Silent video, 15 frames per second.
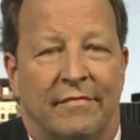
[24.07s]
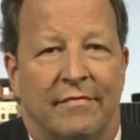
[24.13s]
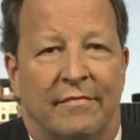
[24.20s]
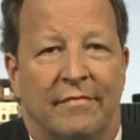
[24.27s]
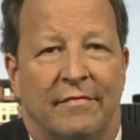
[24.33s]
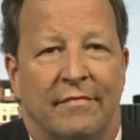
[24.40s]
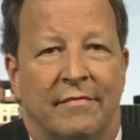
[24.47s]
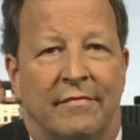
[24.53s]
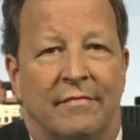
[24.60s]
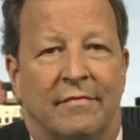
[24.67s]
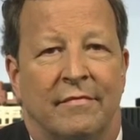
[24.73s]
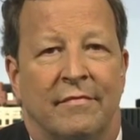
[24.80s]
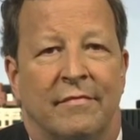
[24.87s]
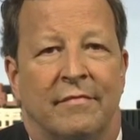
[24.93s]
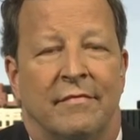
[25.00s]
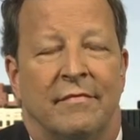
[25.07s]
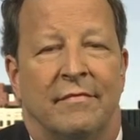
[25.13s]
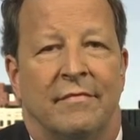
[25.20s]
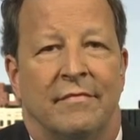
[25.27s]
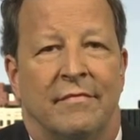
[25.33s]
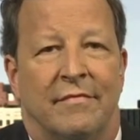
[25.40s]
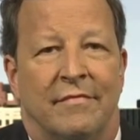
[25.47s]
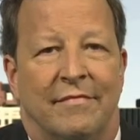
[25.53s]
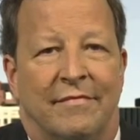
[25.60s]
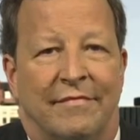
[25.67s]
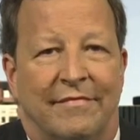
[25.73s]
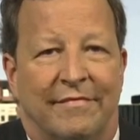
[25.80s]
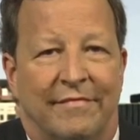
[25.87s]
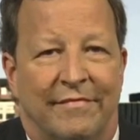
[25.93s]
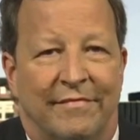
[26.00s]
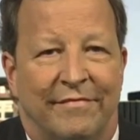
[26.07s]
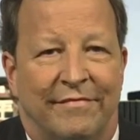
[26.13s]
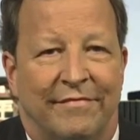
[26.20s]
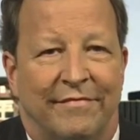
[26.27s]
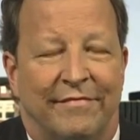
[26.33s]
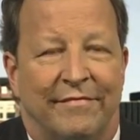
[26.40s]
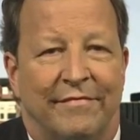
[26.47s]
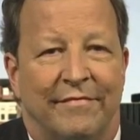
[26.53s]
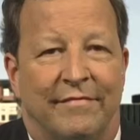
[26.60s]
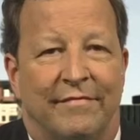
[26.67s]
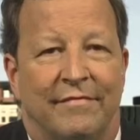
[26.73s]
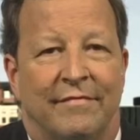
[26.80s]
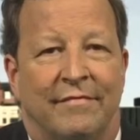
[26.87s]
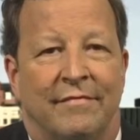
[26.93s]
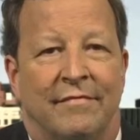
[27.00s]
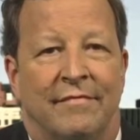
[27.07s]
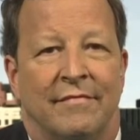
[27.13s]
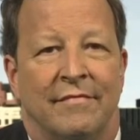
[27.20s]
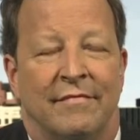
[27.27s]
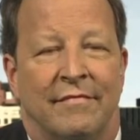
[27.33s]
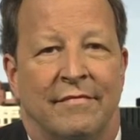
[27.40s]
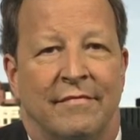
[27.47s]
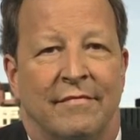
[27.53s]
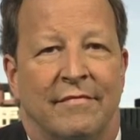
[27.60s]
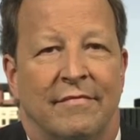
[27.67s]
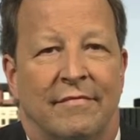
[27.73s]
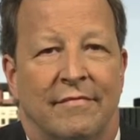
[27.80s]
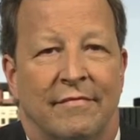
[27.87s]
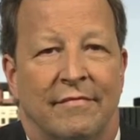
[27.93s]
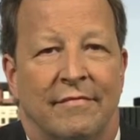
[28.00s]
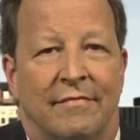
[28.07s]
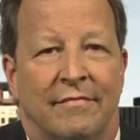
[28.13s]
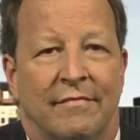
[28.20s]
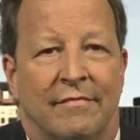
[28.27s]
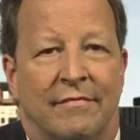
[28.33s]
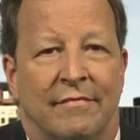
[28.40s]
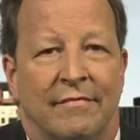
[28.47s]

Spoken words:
This person isn't speaking.